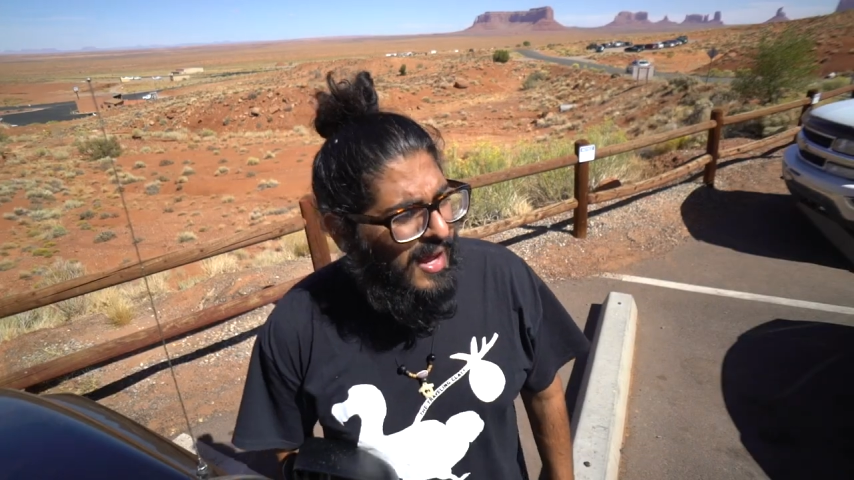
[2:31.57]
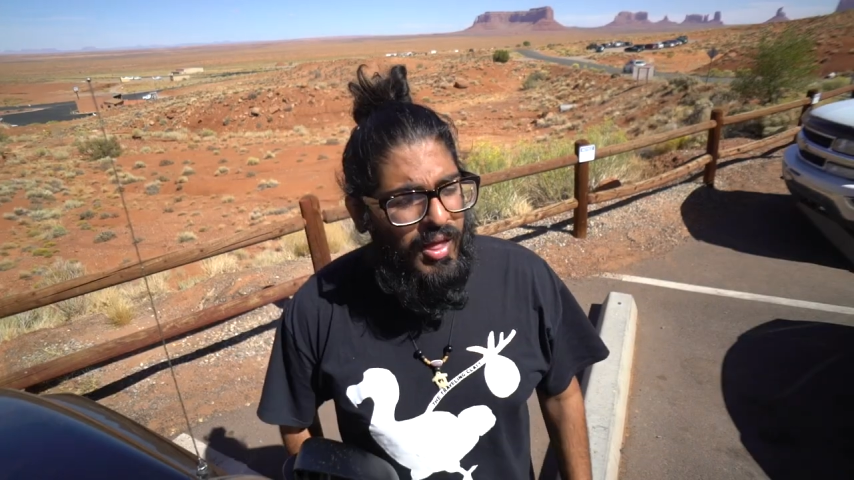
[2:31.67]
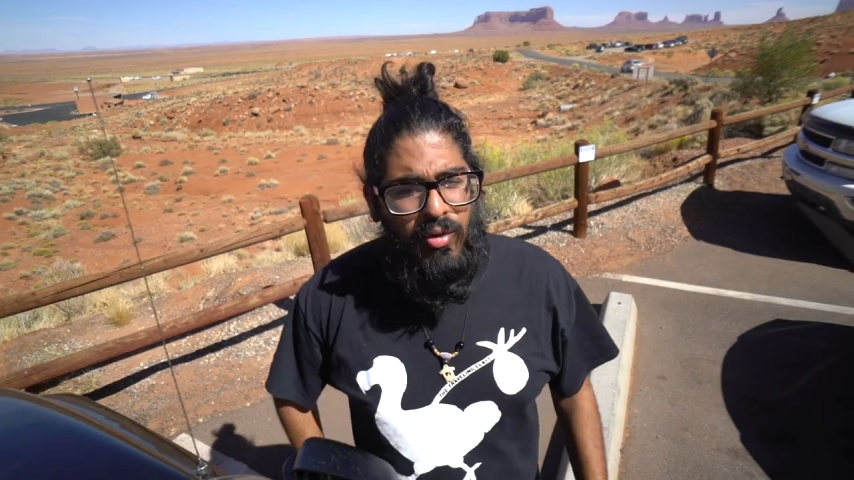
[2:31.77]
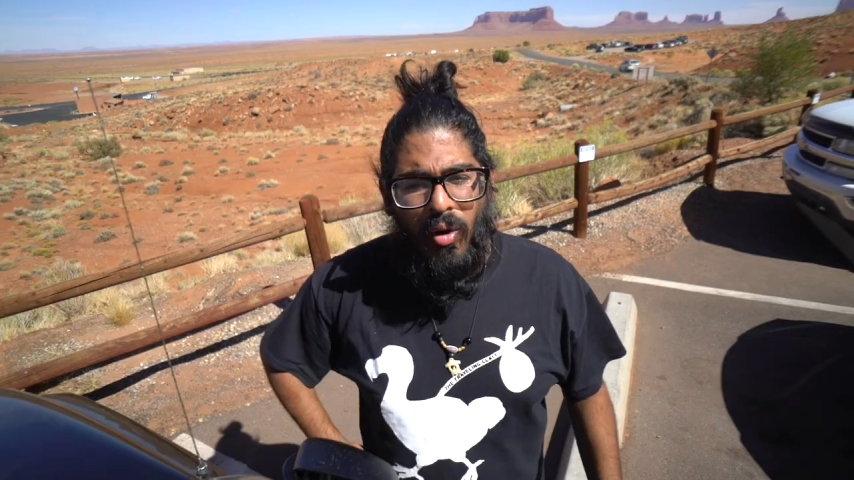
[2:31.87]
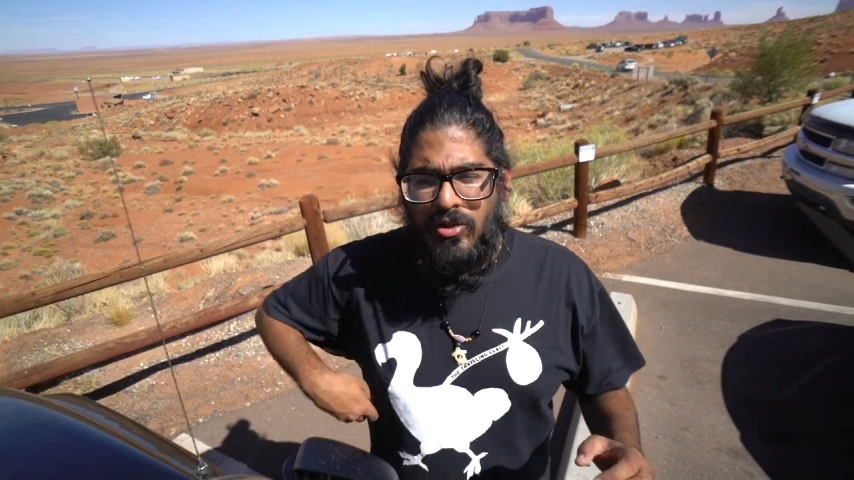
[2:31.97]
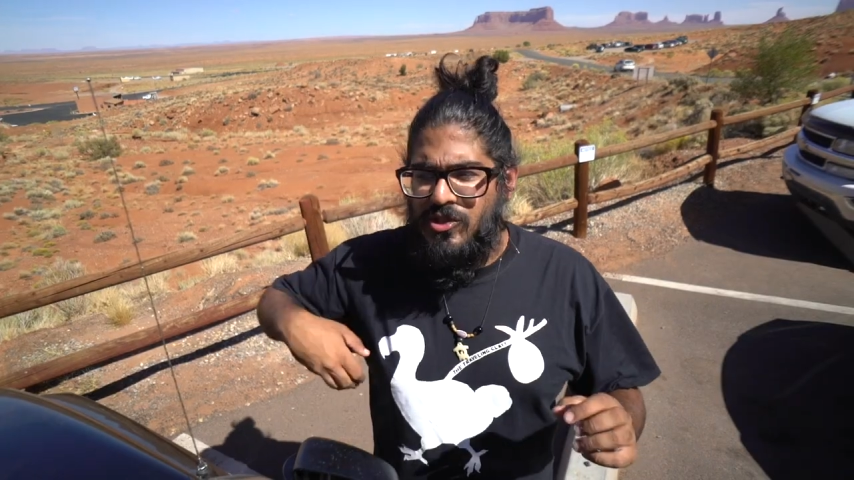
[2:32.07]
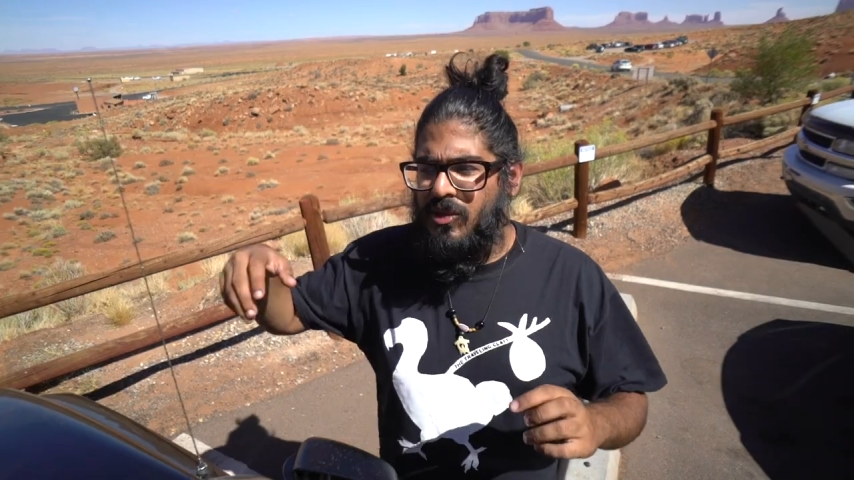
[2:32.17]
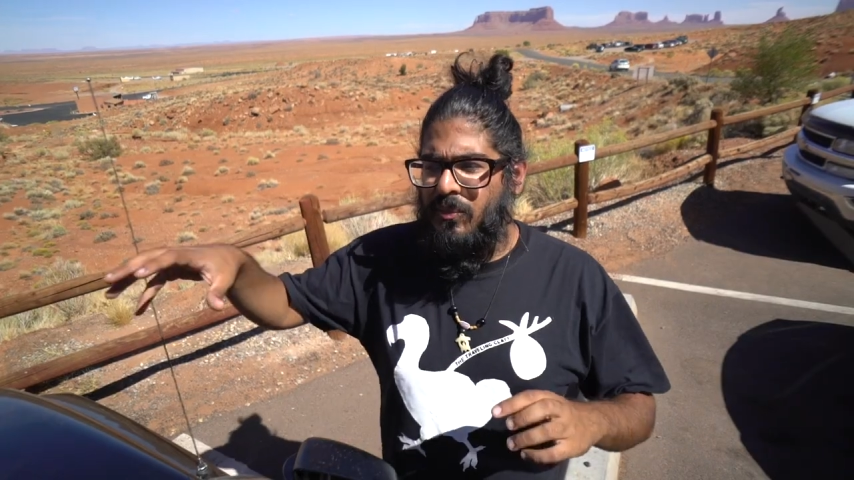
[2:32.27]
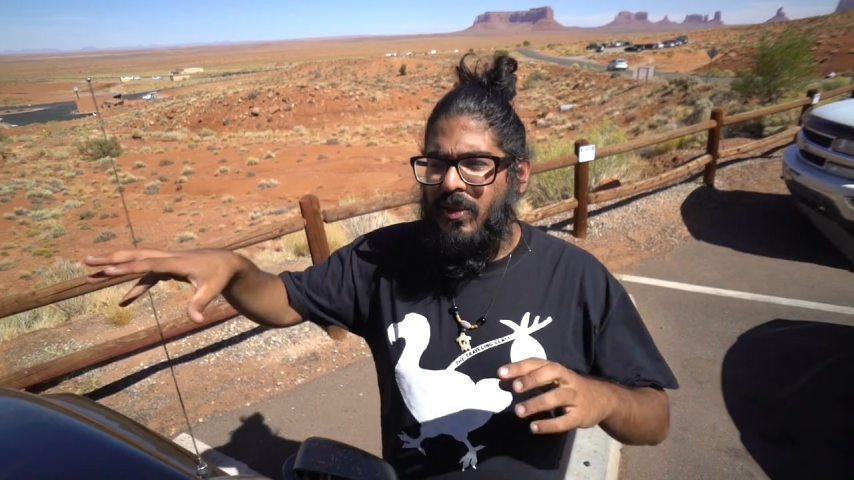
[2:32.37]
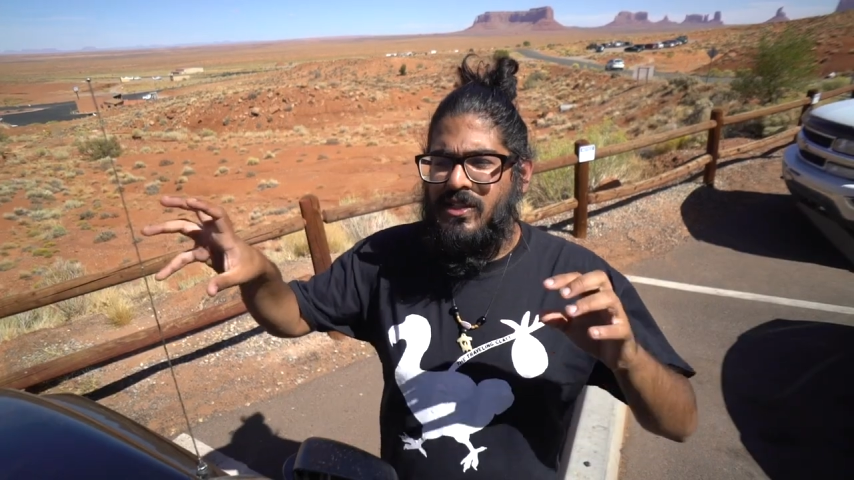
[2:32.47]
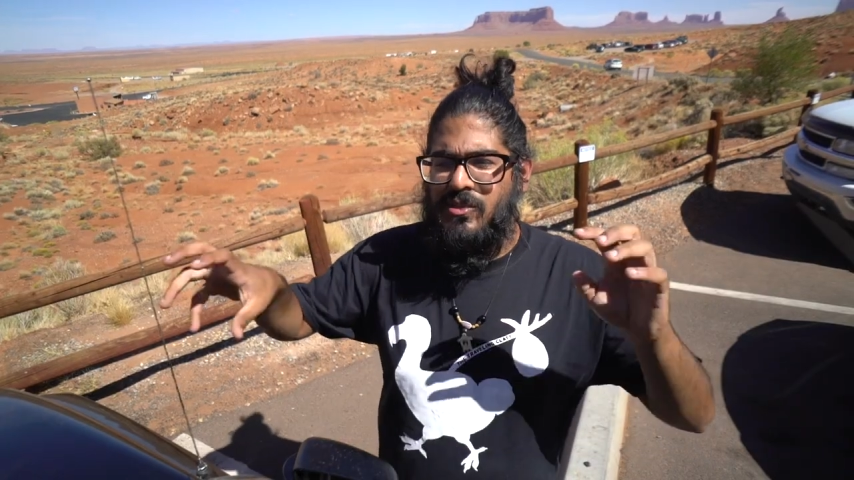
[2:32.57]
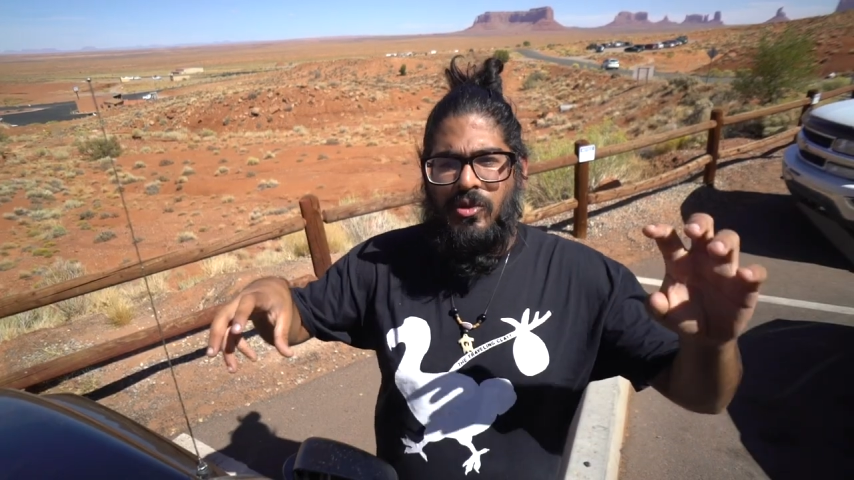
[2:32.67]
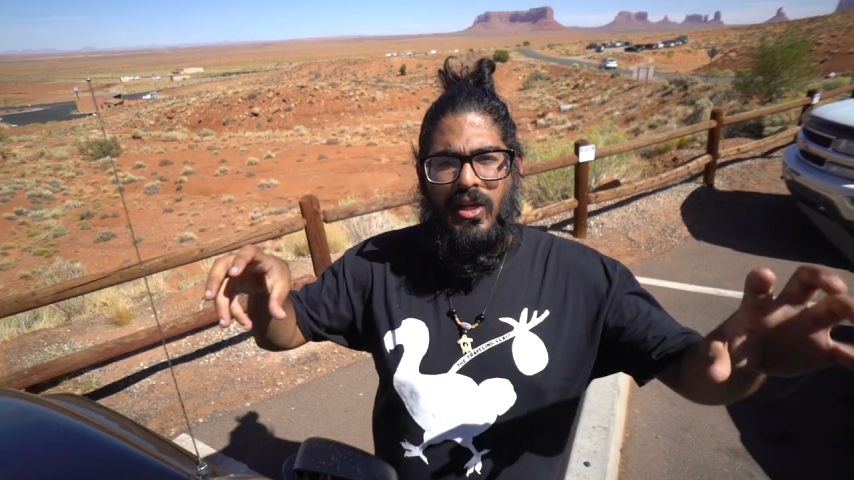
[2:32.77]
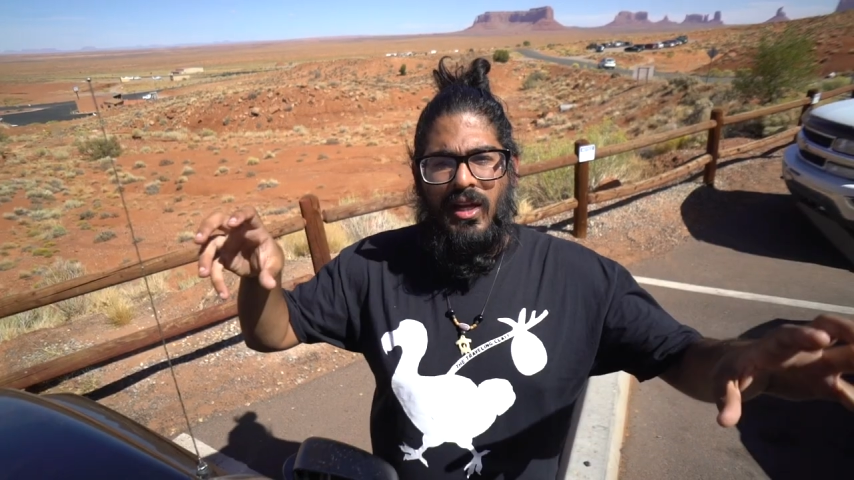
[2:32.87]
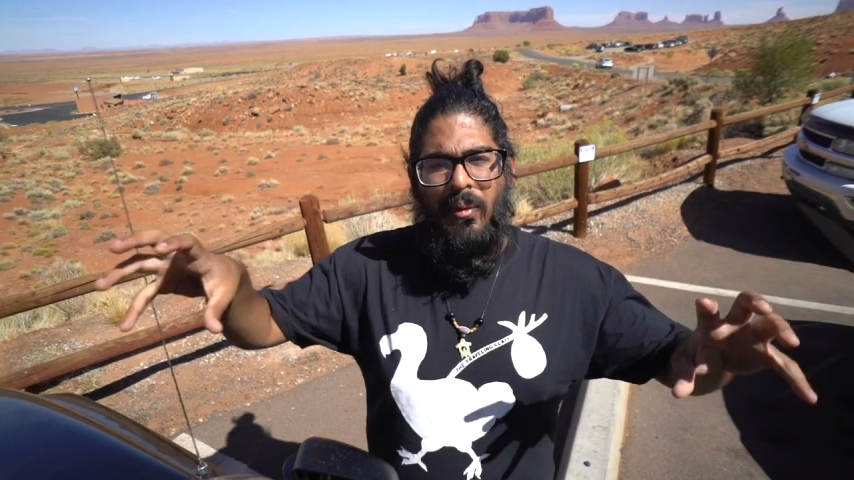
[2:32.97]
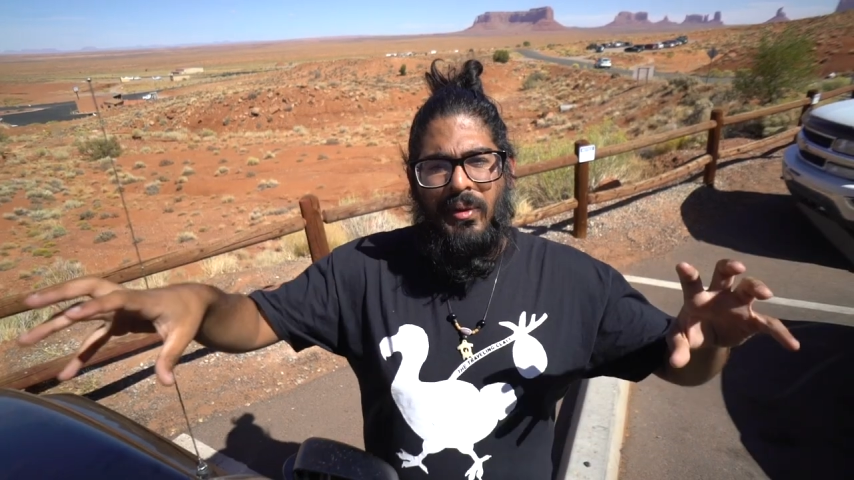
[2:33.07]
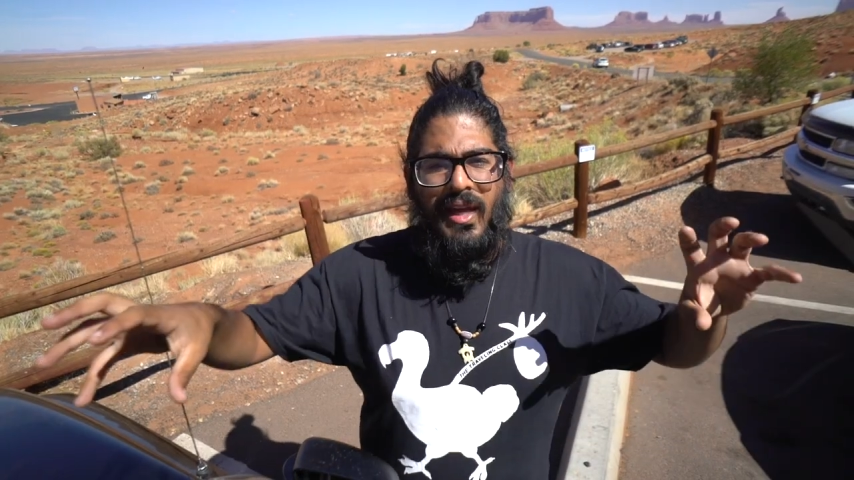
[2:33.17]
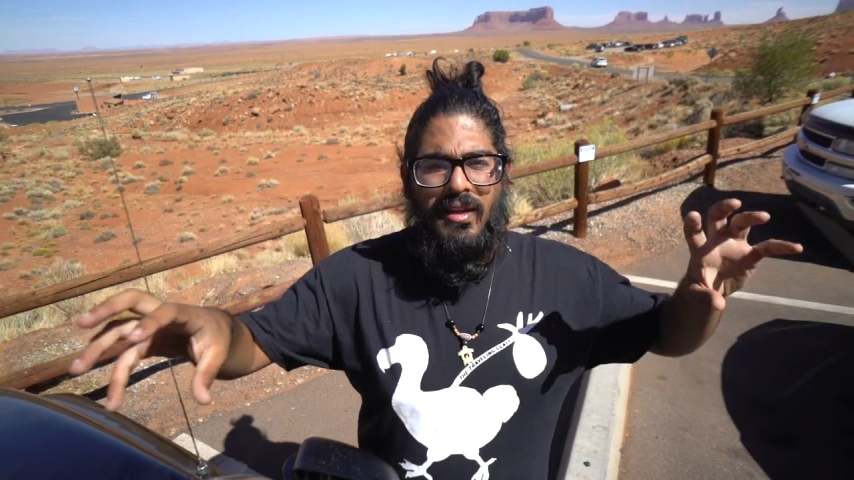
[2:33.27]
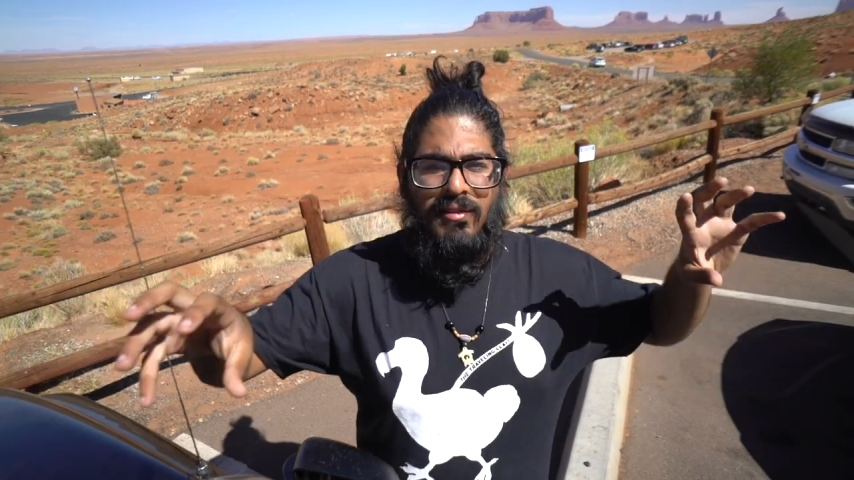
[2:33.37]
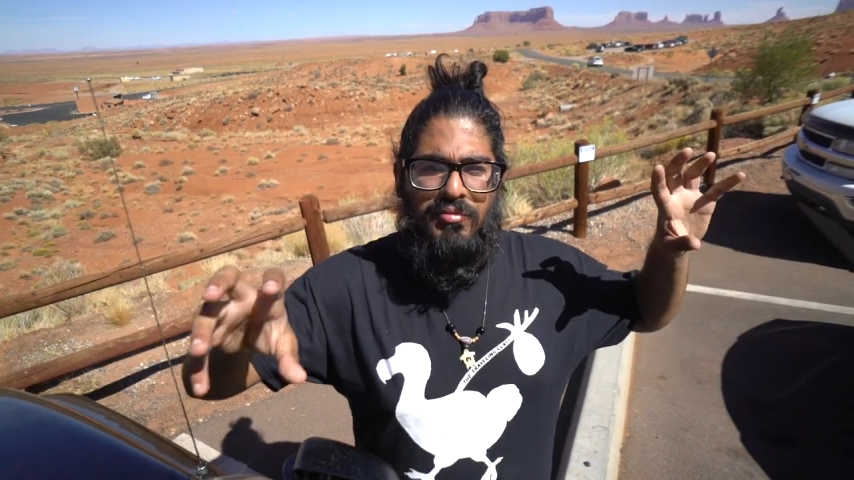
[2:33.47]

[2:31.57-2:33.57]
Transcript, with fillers: And there are certain places where you can come and get